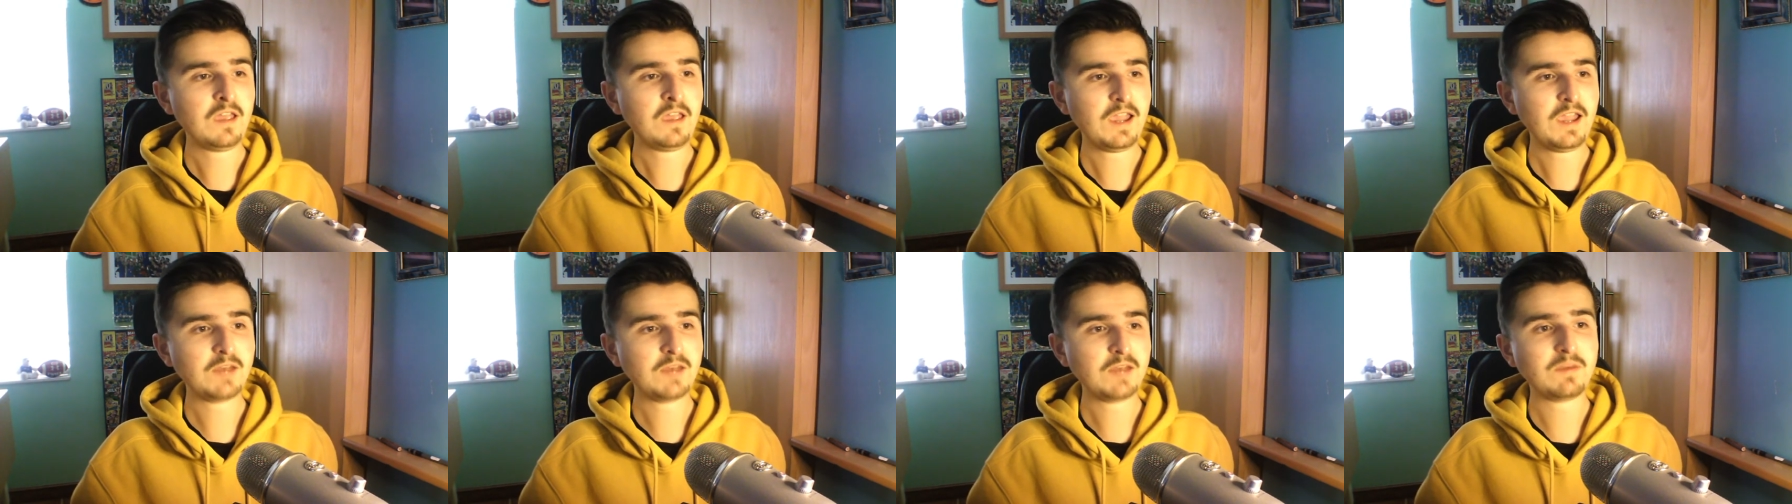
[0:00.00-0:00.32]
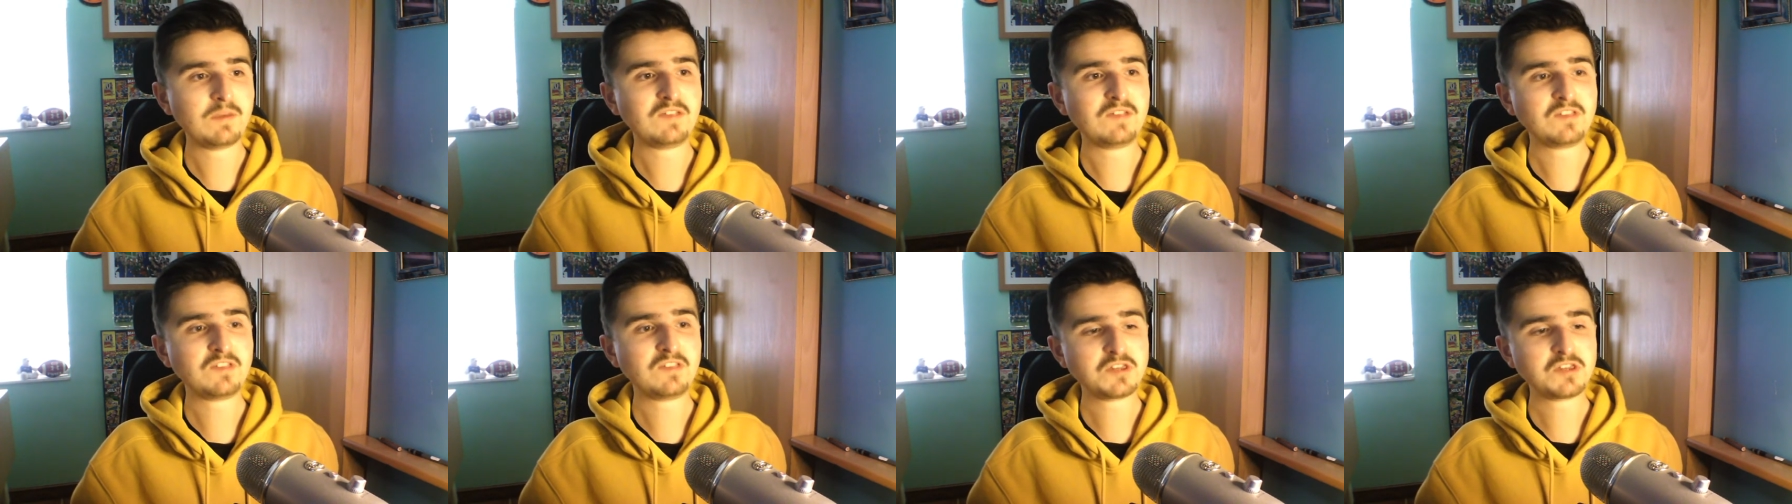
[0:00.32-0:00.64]
Anyway,
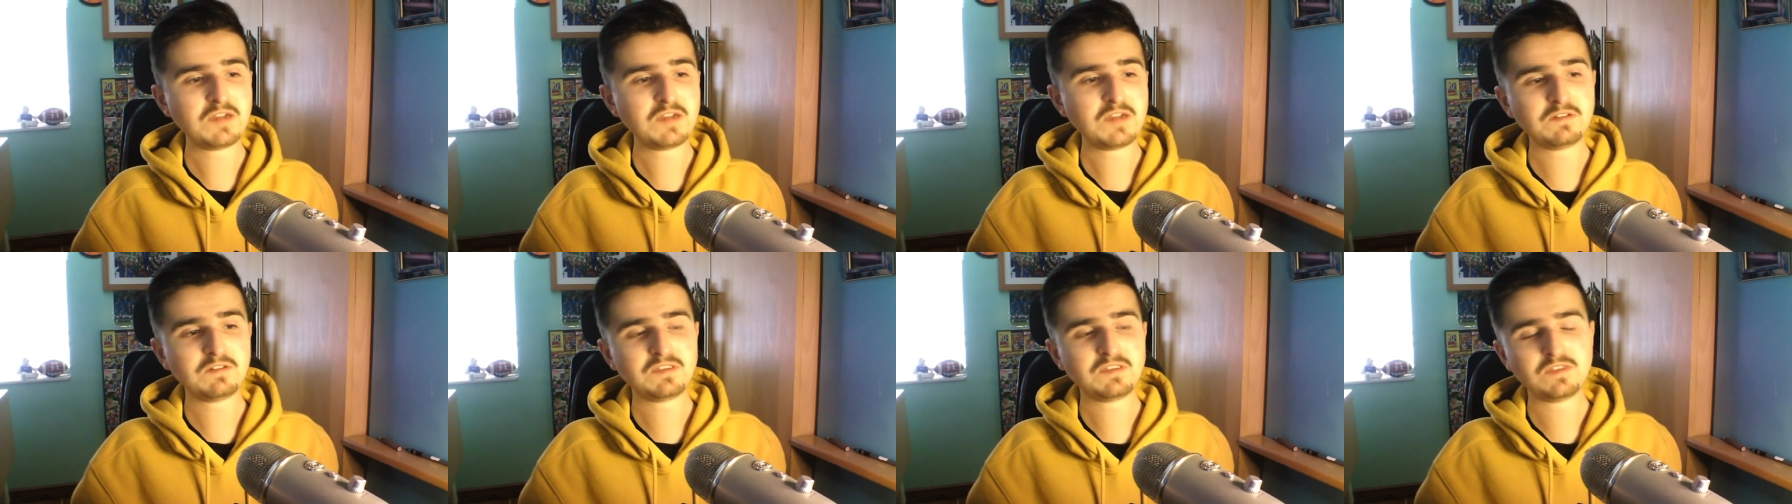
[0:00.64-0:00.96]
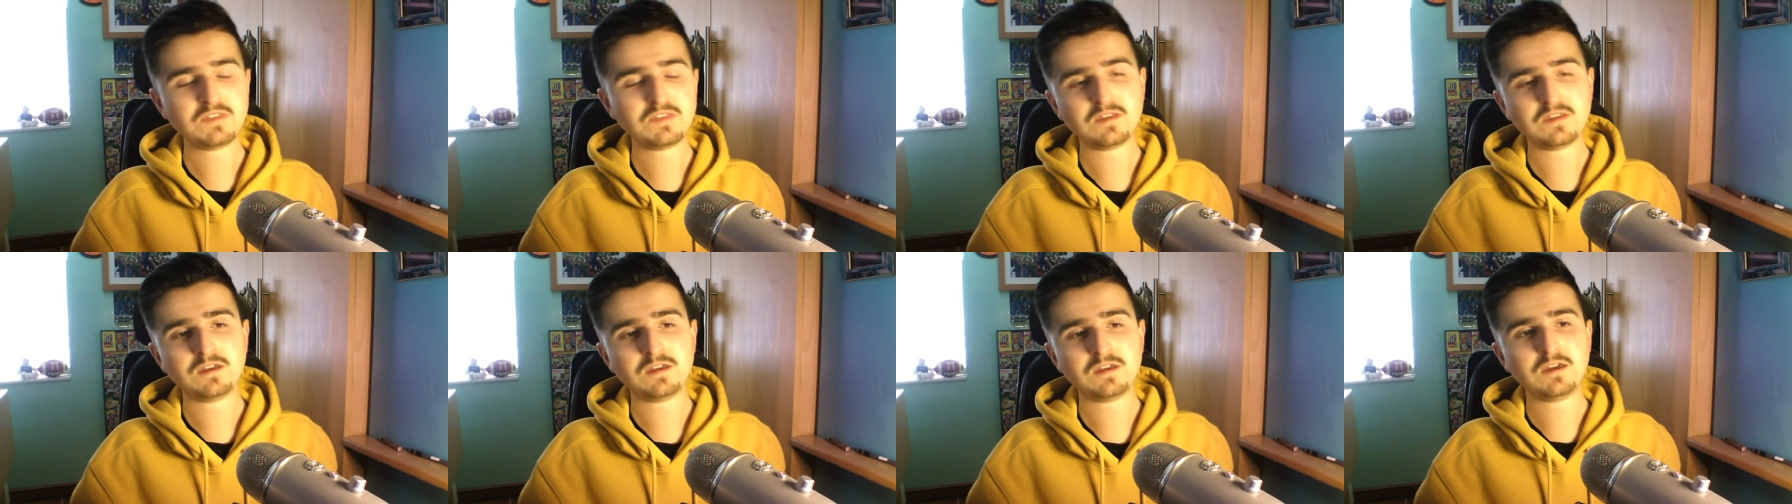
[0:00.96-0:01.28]
it's a charity
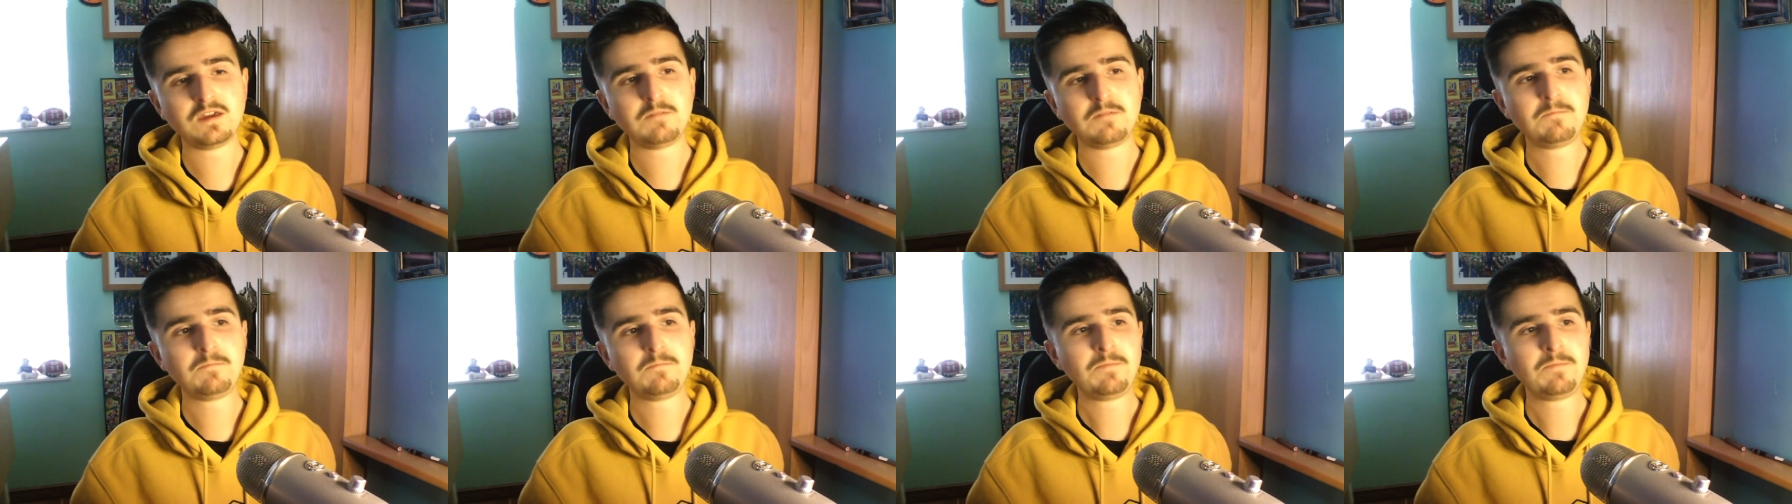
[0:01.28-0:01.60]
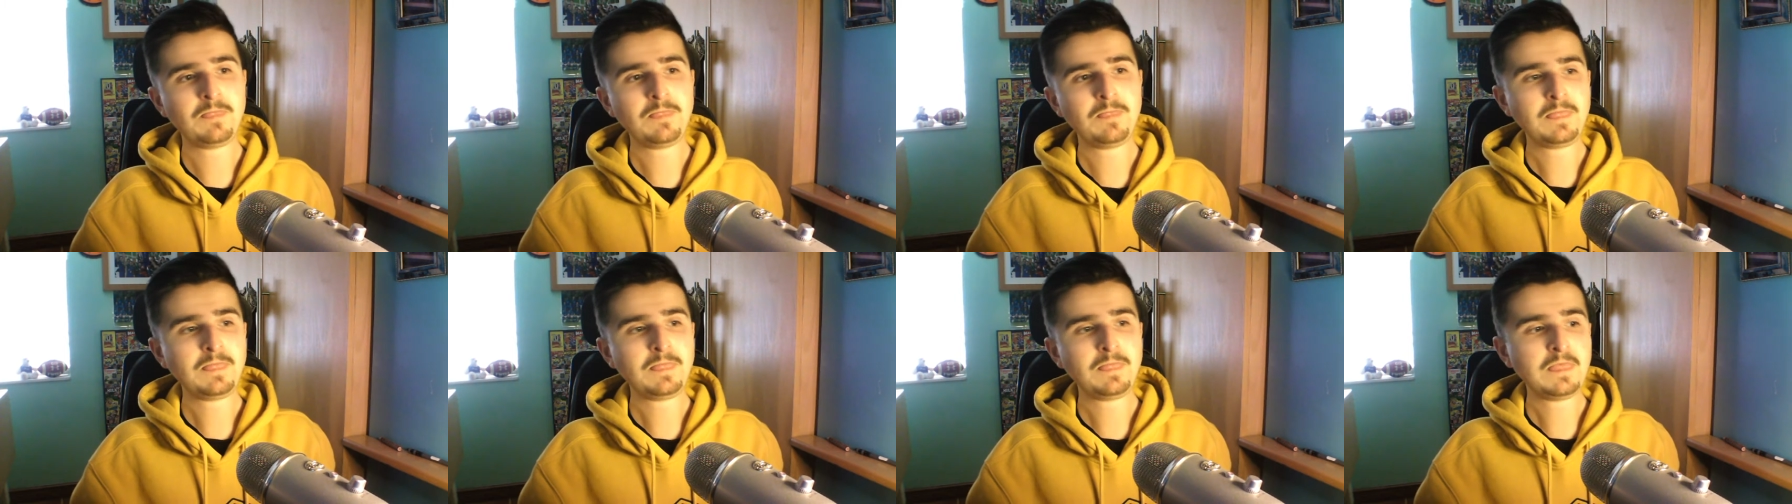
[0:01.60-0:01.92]
that
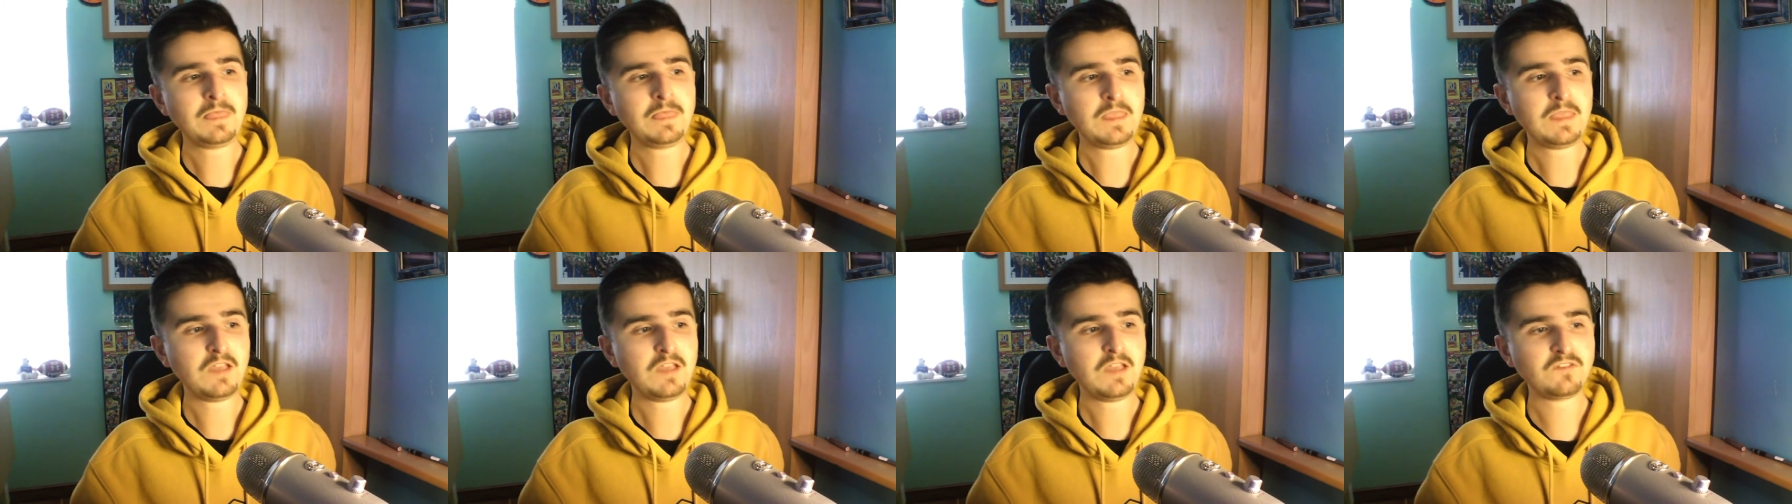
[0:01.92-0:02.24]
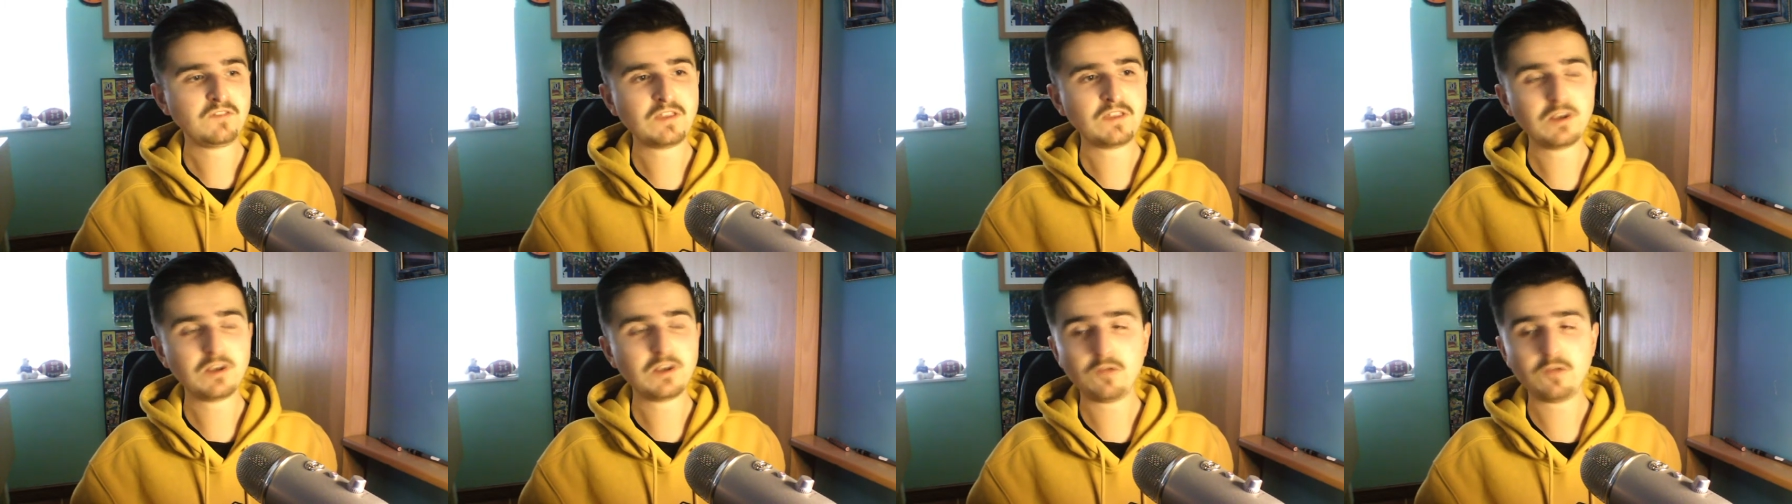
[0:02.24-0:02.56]
has
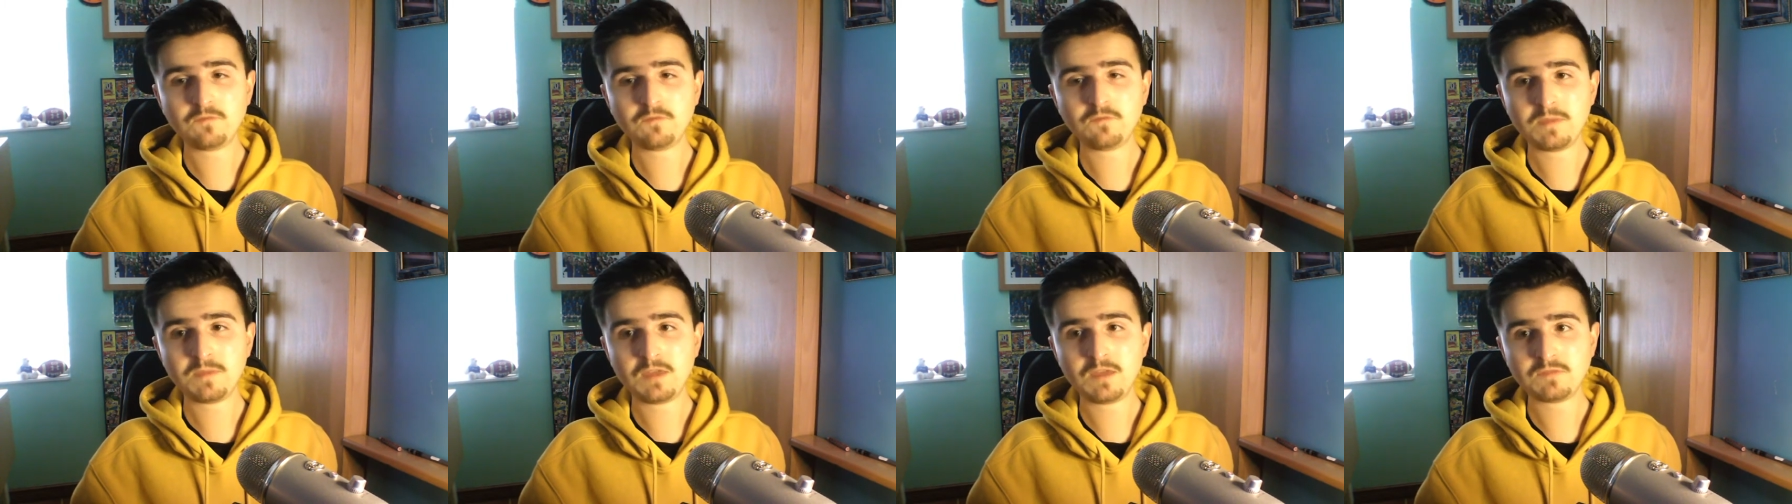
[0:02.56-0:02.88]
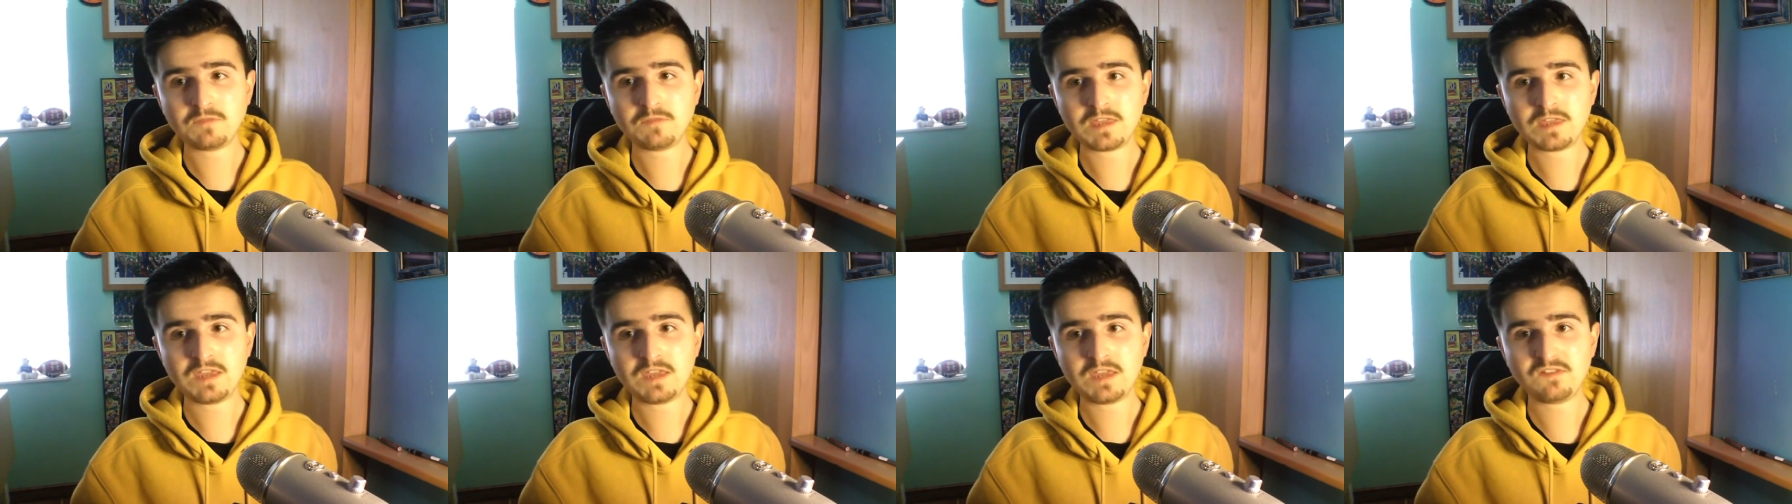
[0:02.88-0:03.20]
done a lot for me over
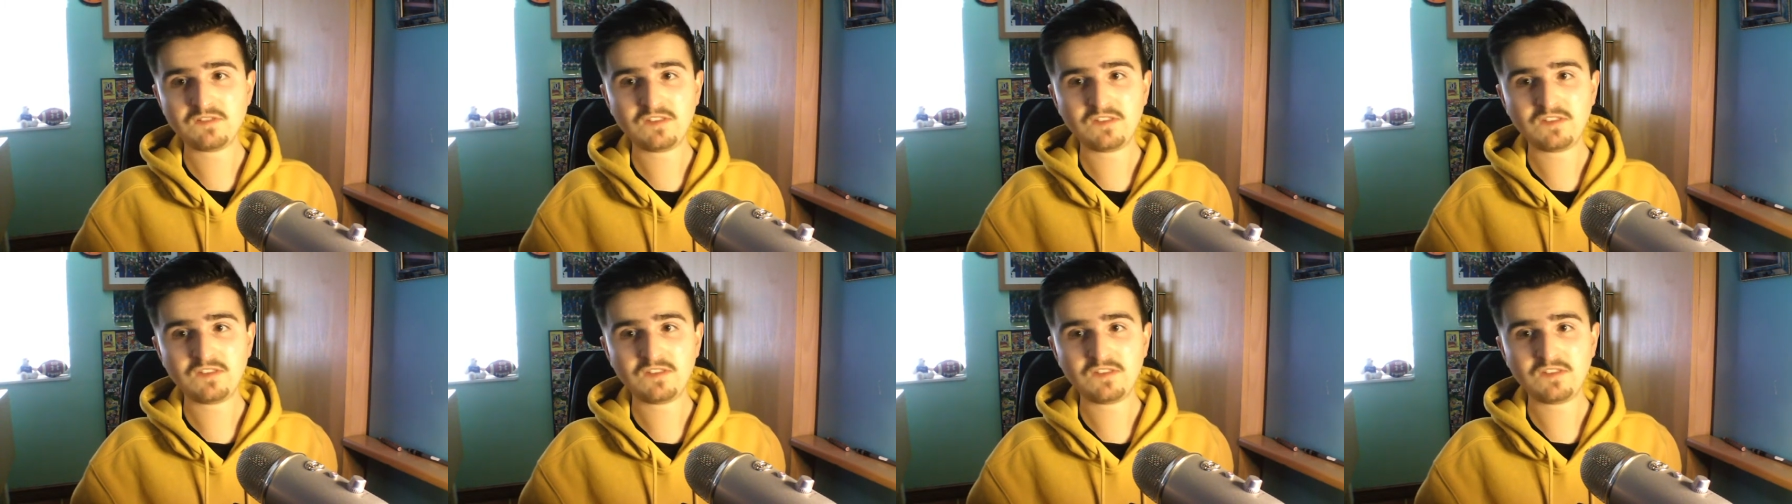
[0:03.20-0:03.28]
the years.